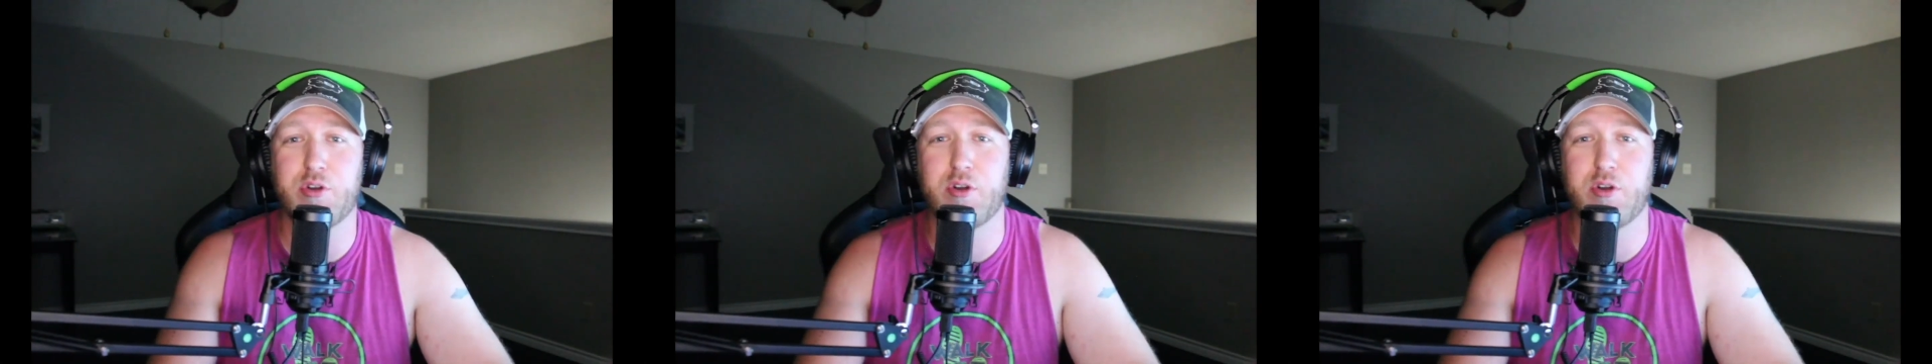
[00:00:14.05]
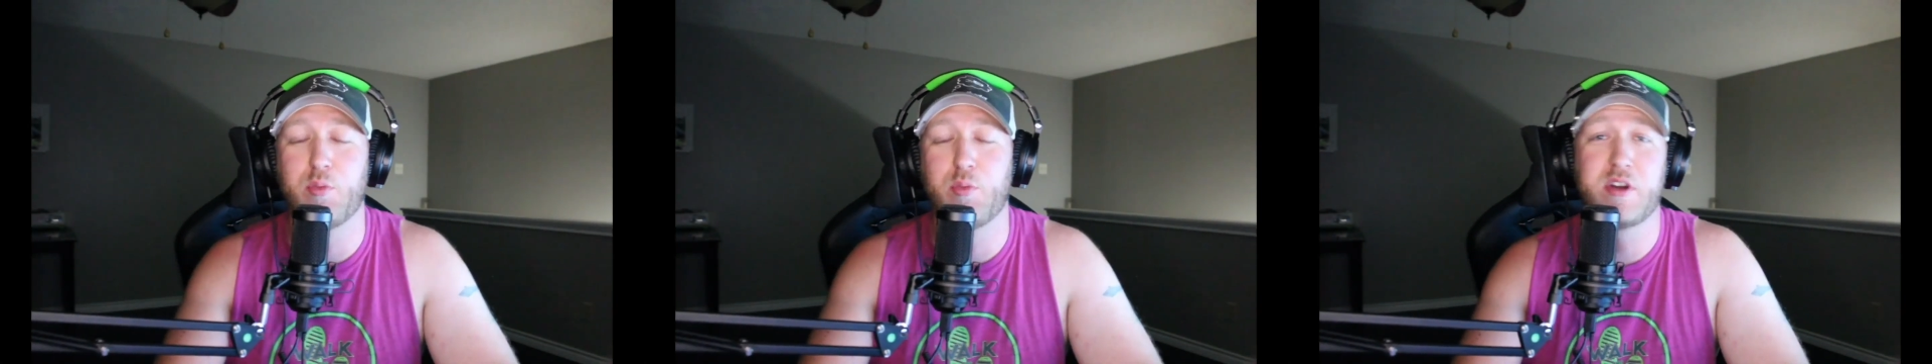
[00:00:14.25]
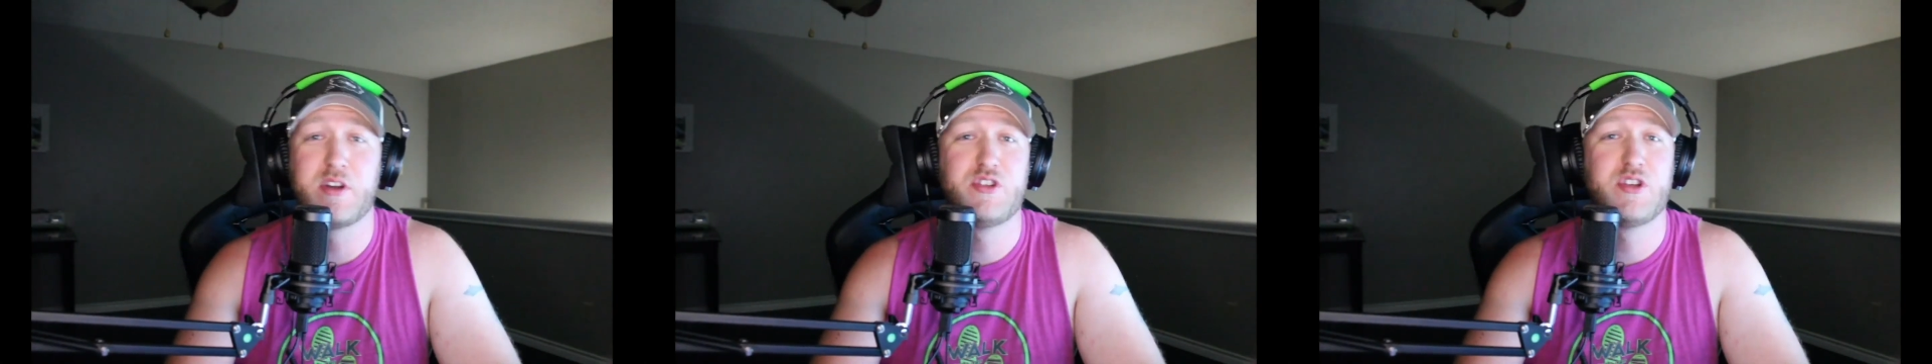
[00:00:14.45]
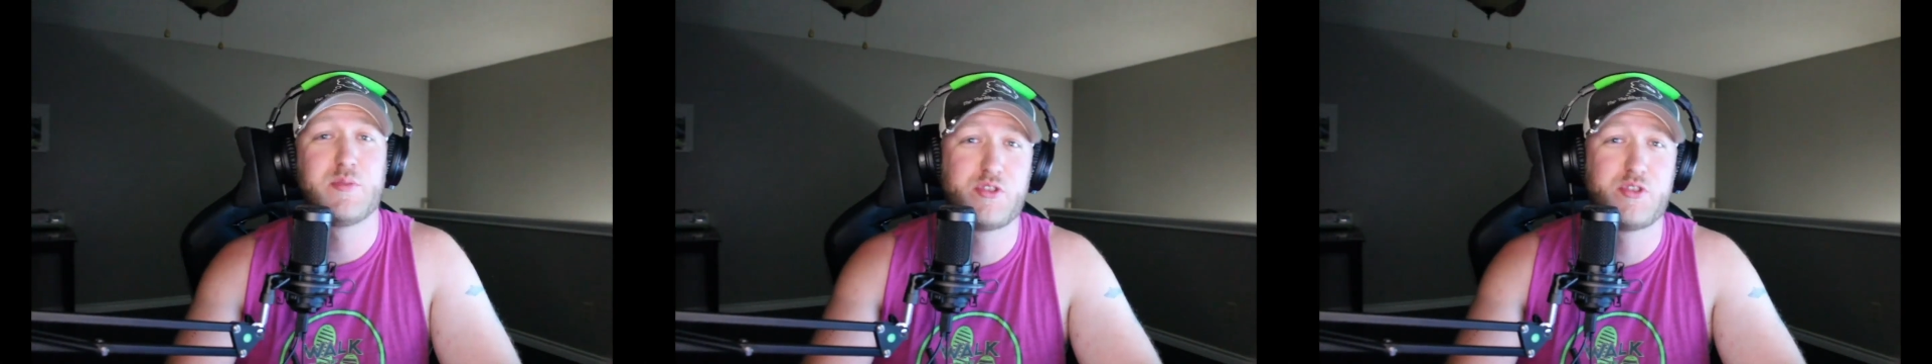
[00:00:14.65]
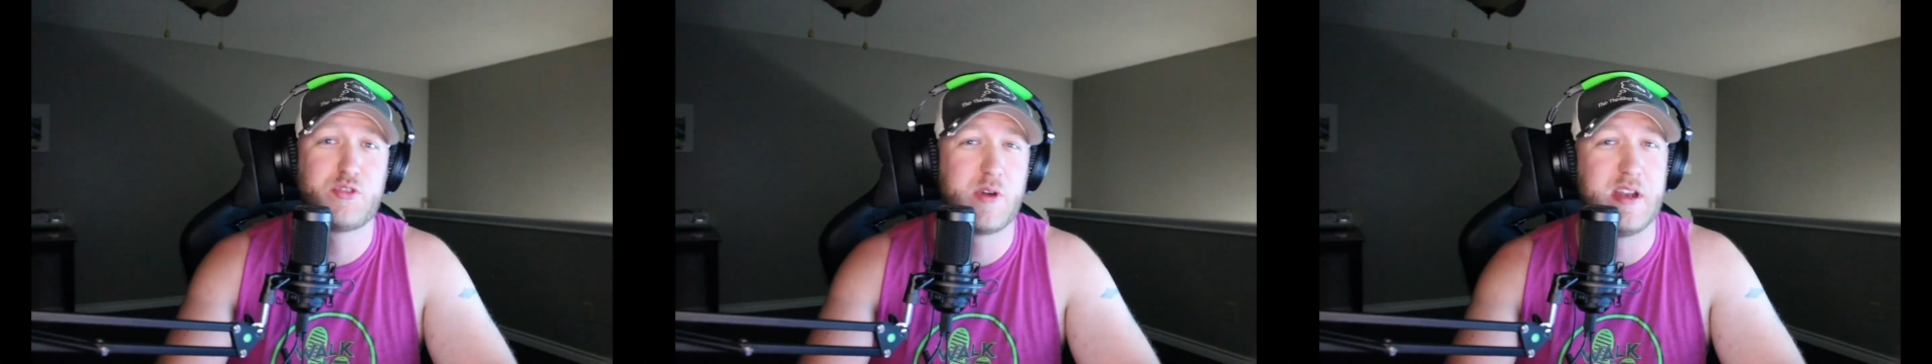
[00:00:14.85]
We're gonna jump
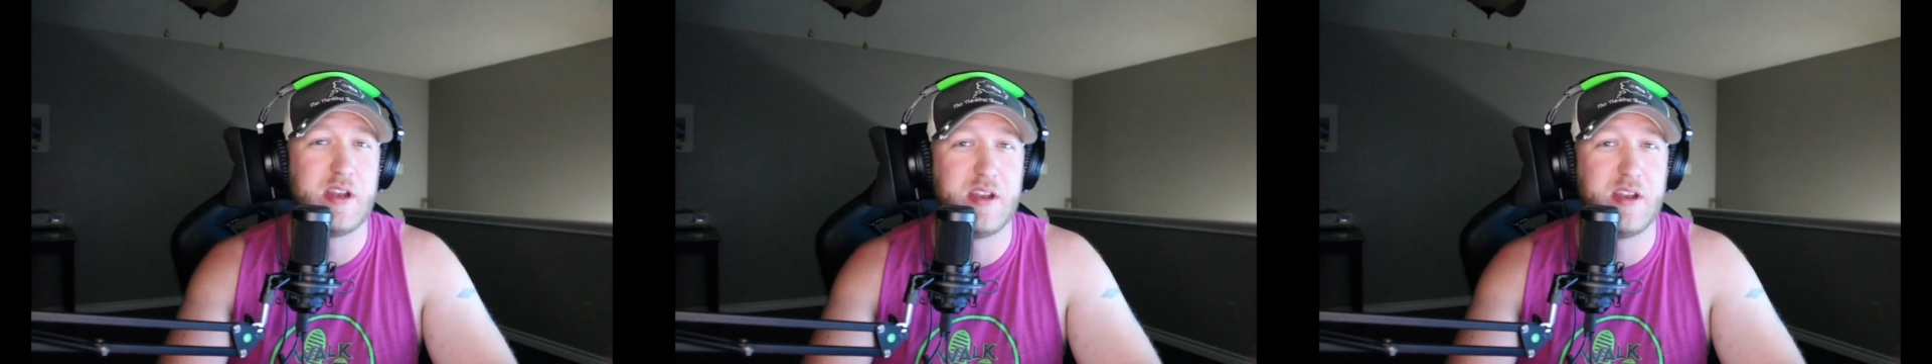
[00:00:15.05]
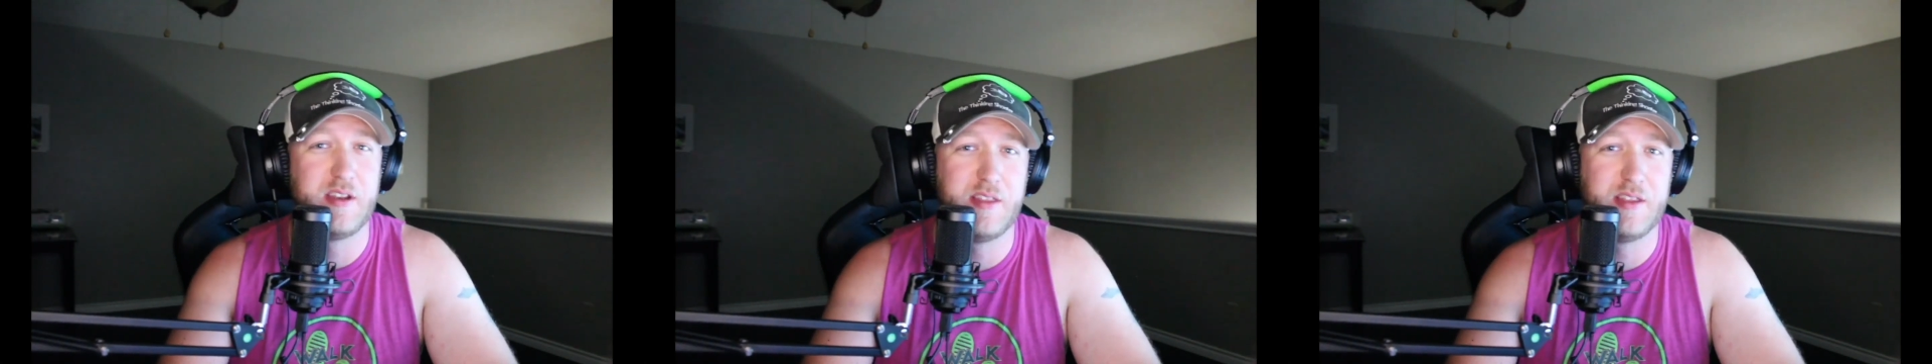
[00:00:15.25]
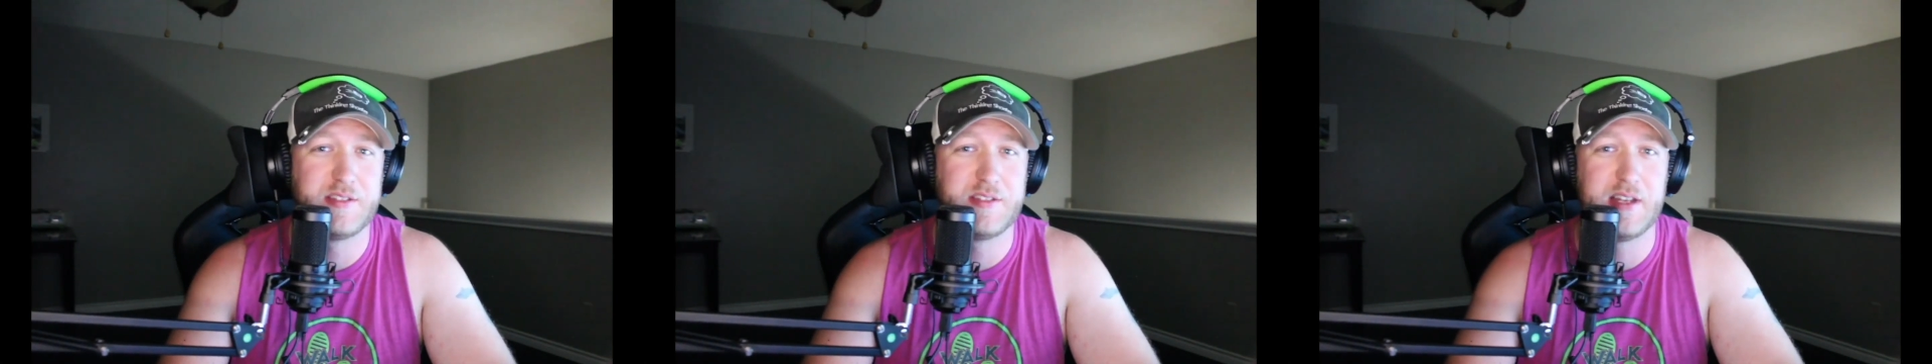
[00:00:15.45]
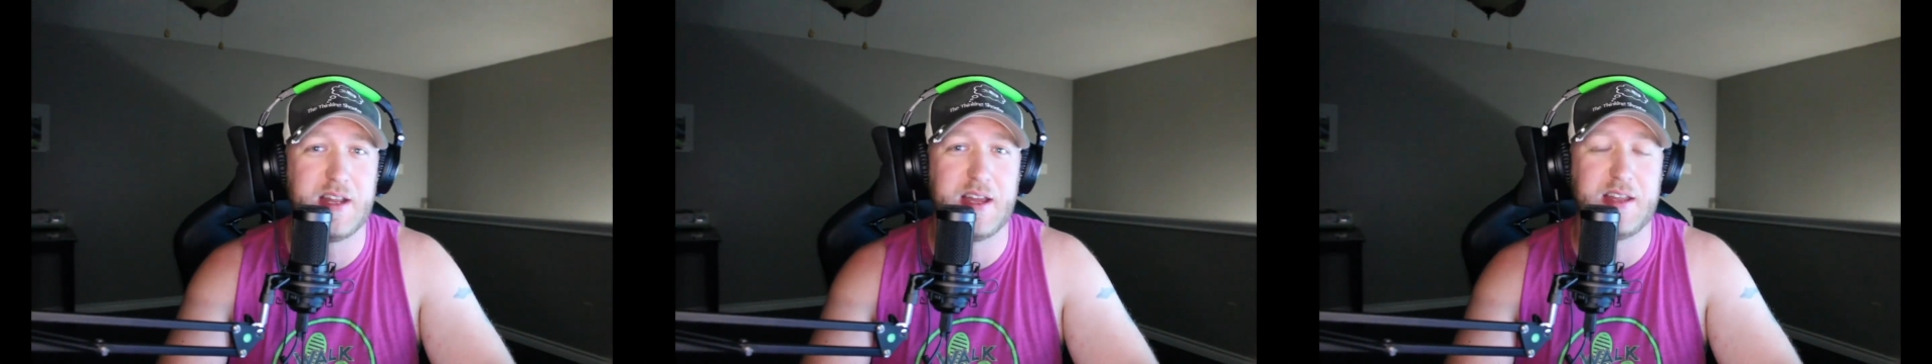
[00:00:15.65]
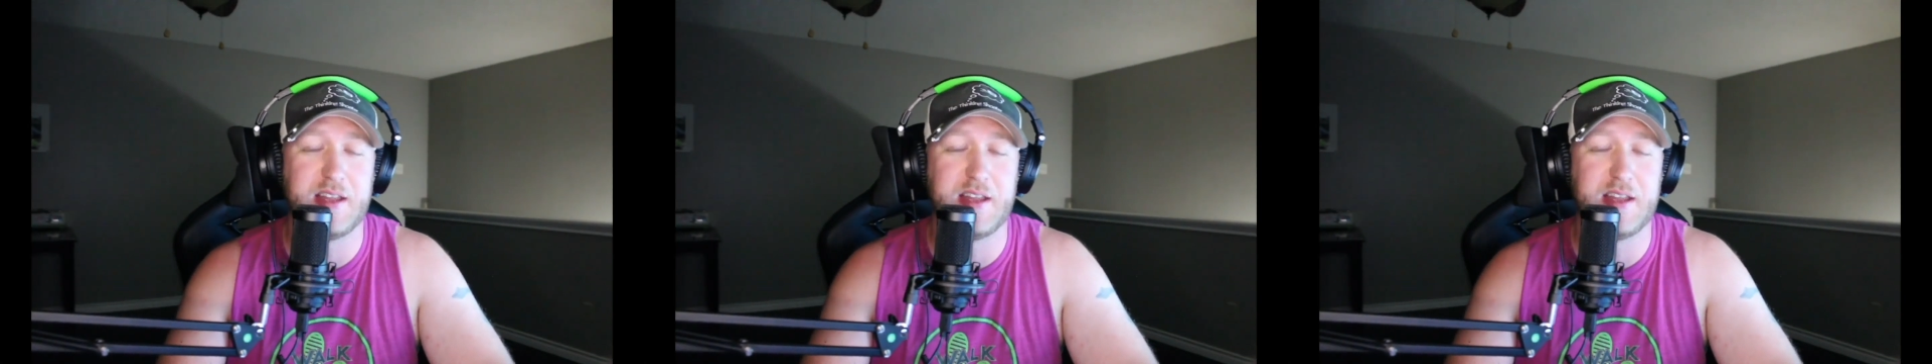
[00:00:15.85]
straight into this tonight.